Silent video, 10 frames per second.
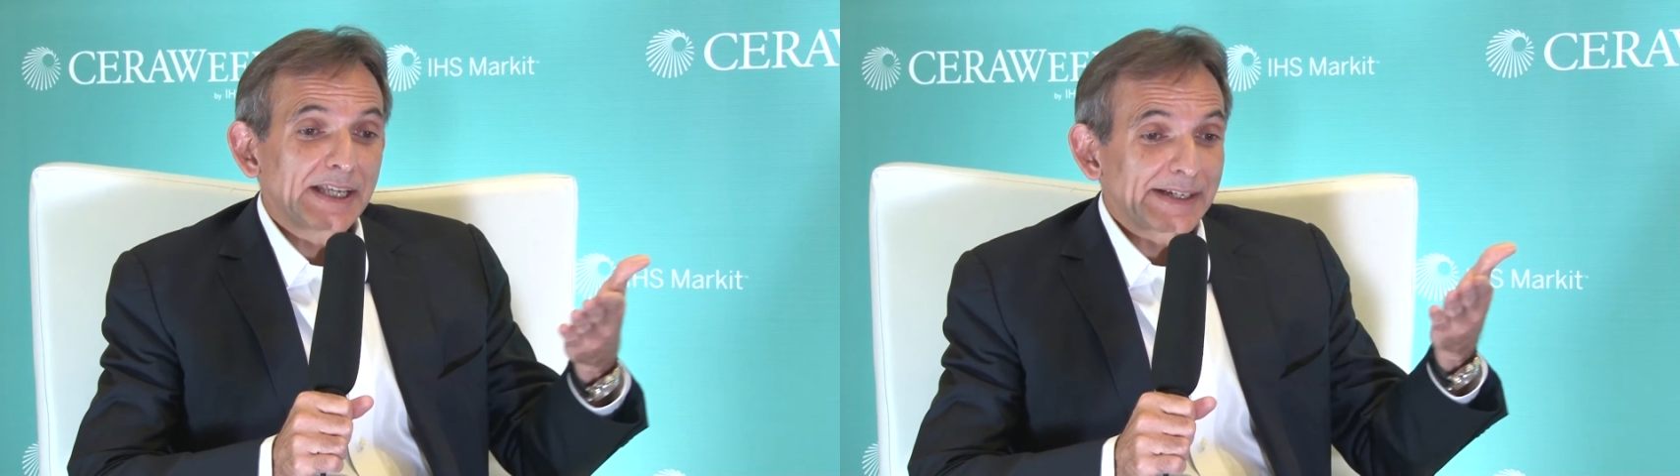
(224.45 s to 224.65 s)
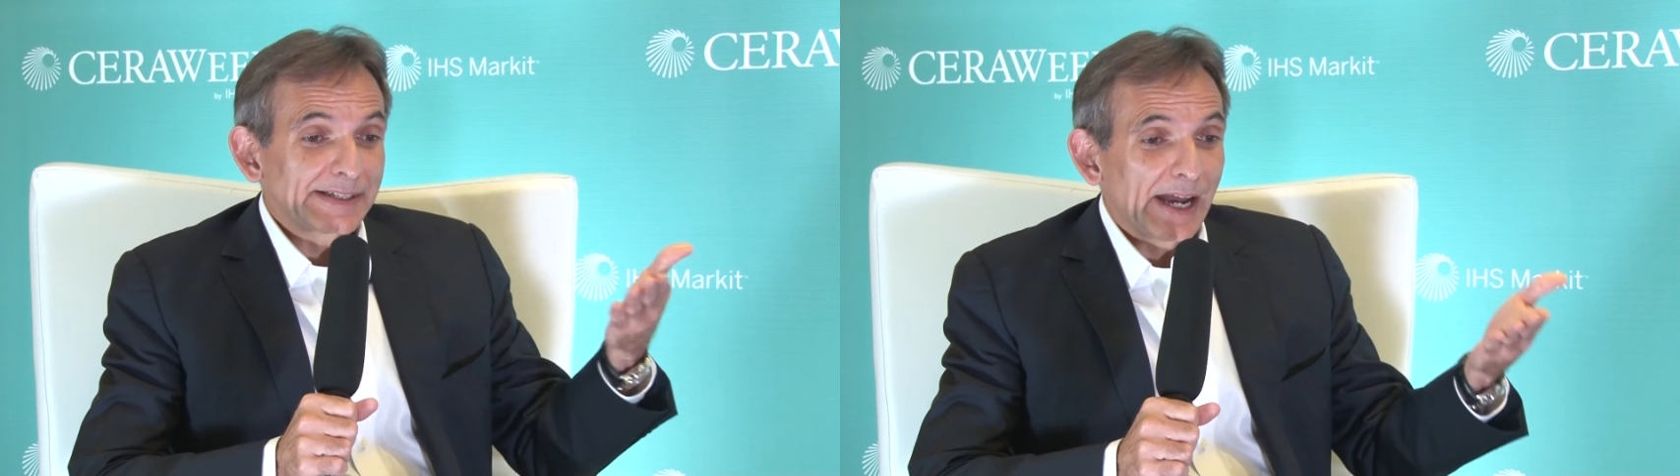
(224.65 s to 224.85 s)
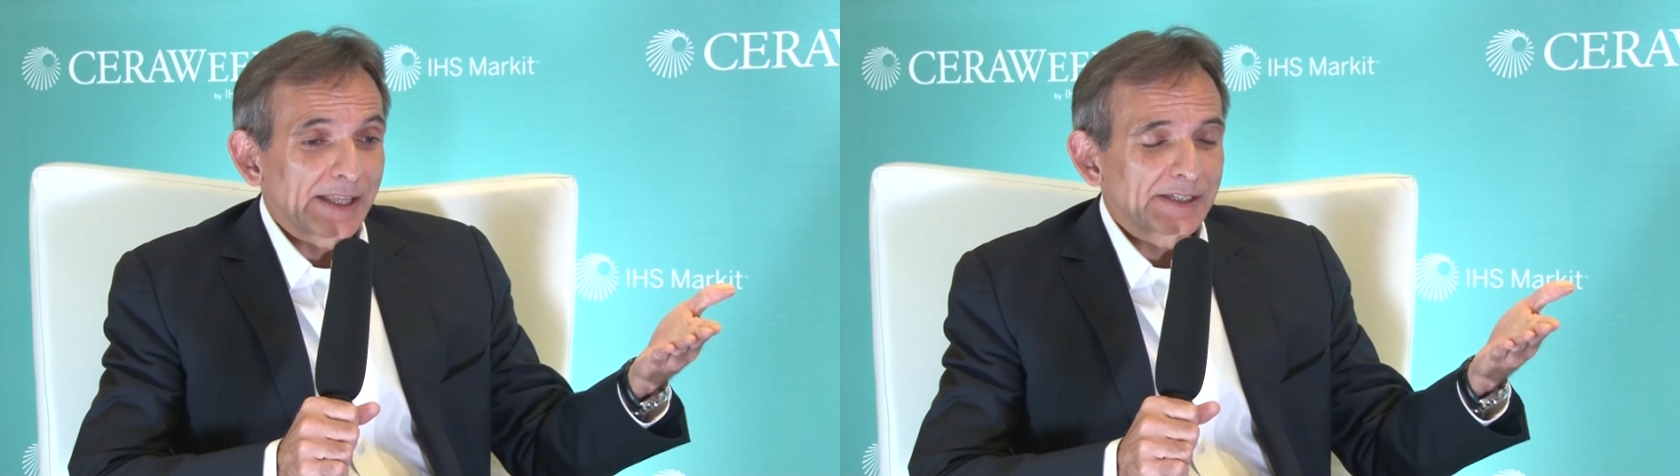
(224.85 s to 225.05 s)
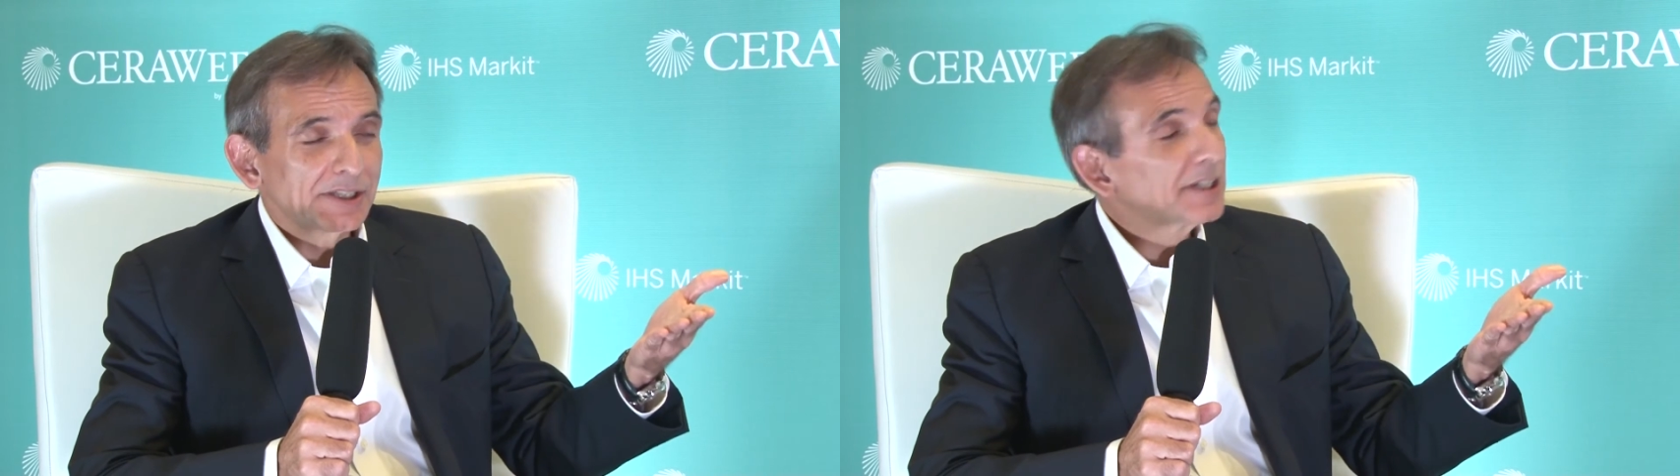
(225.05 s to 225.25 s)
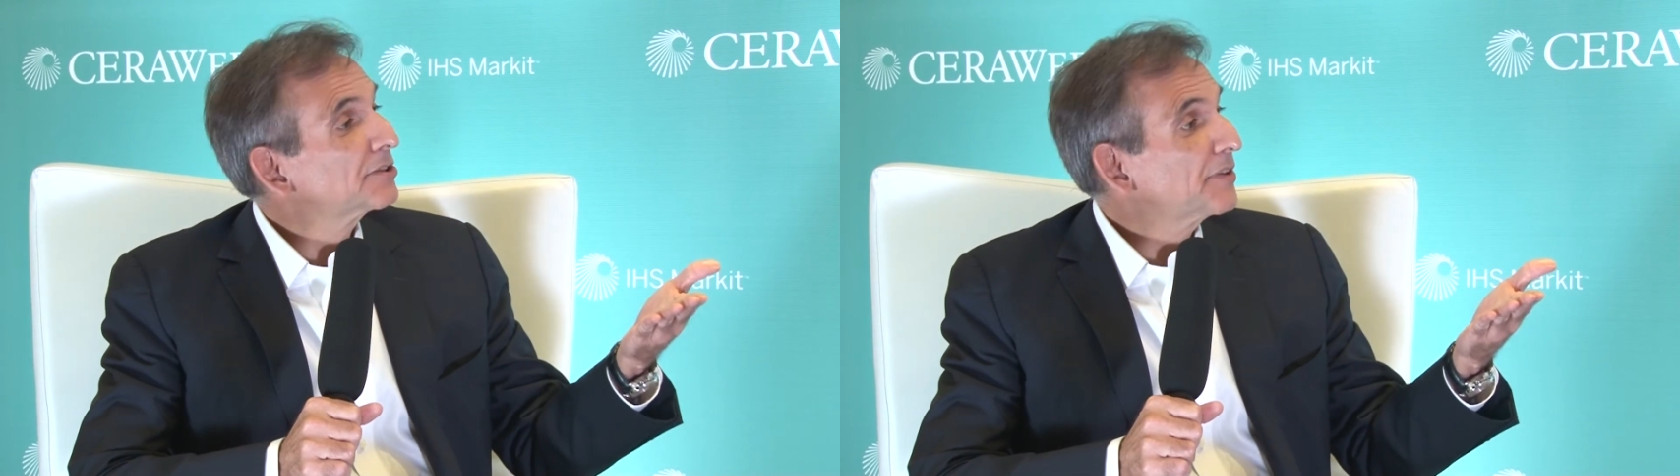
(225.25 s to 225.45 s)

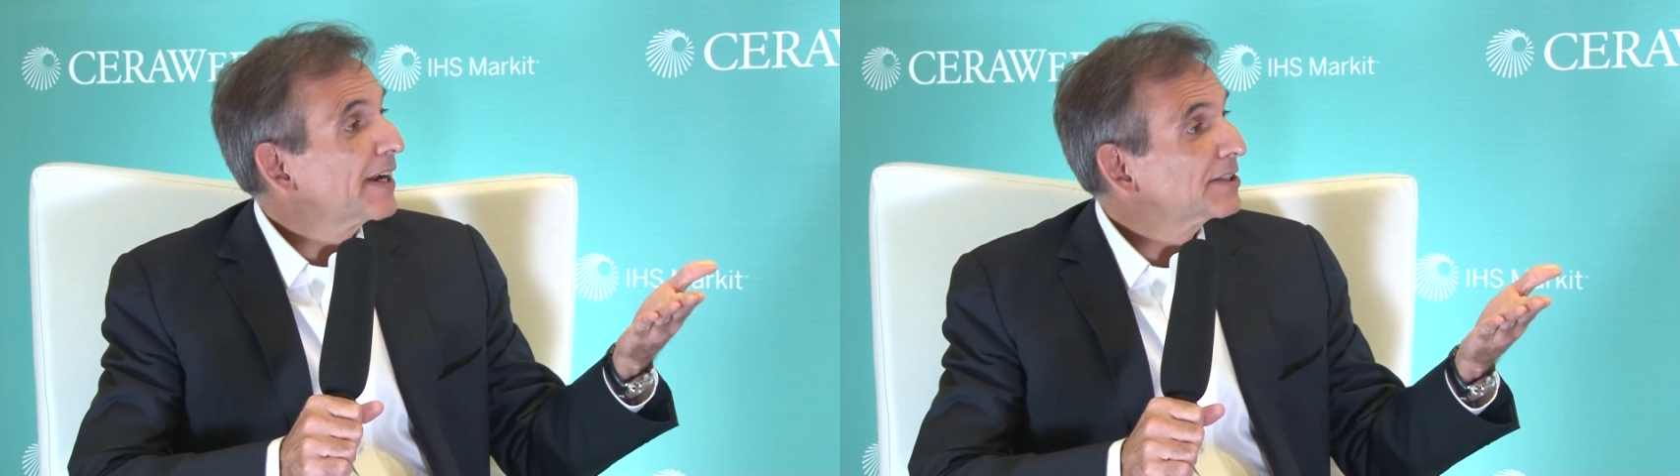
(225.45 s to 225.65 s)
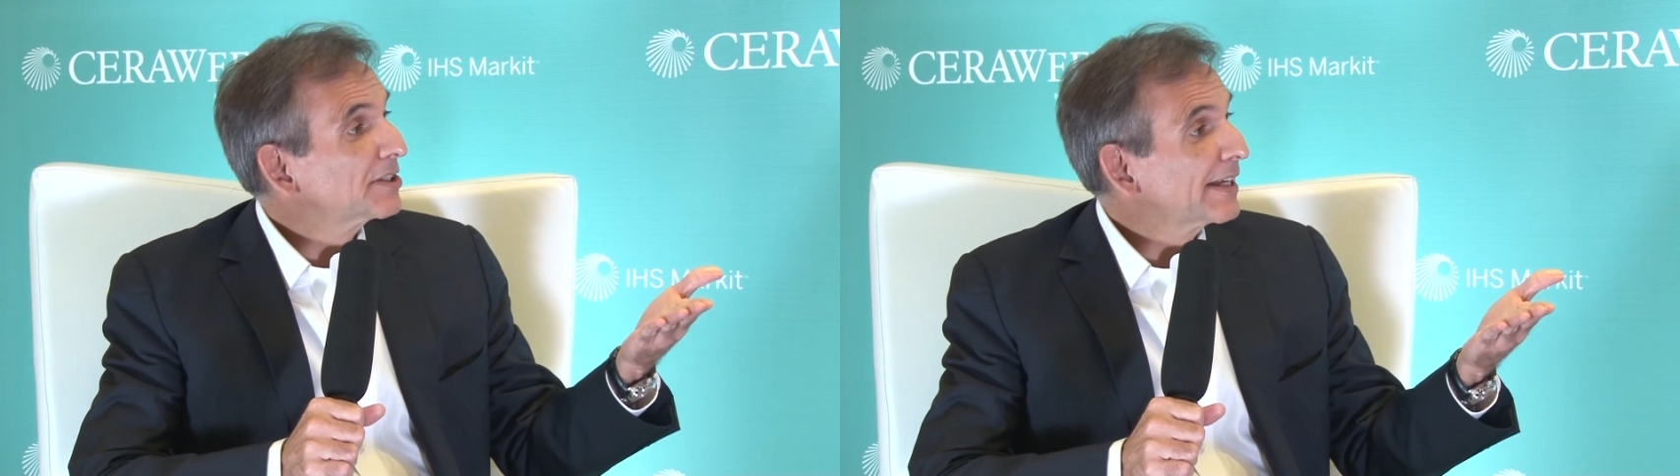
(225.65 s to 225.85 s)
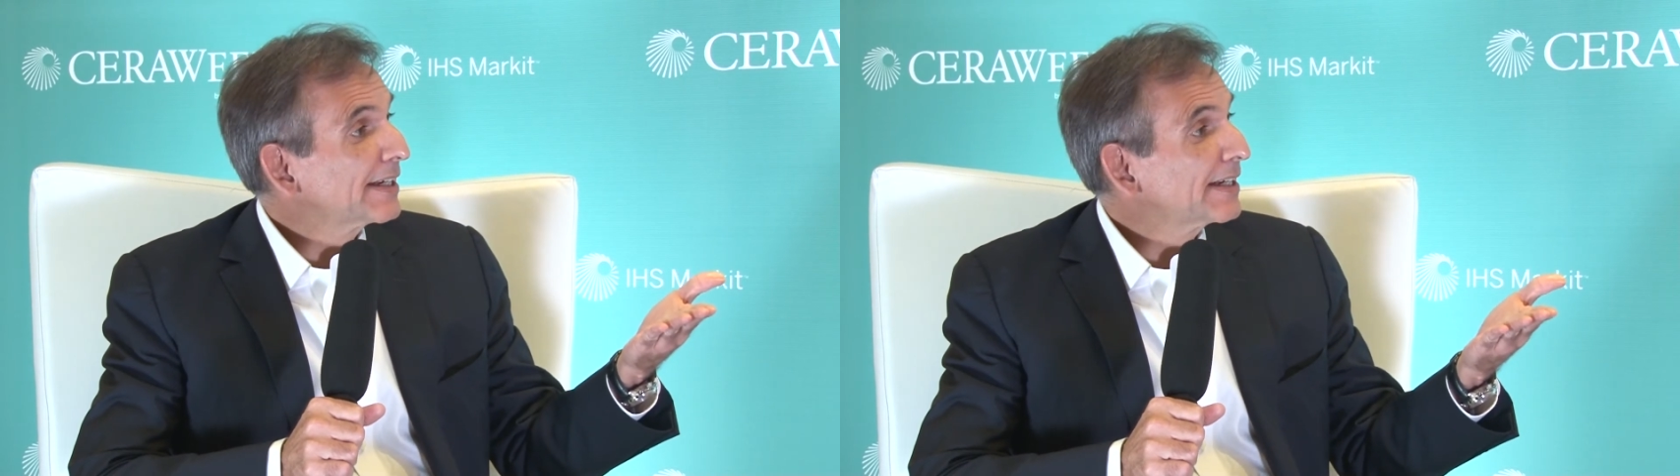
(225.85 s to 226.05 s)
technology and translate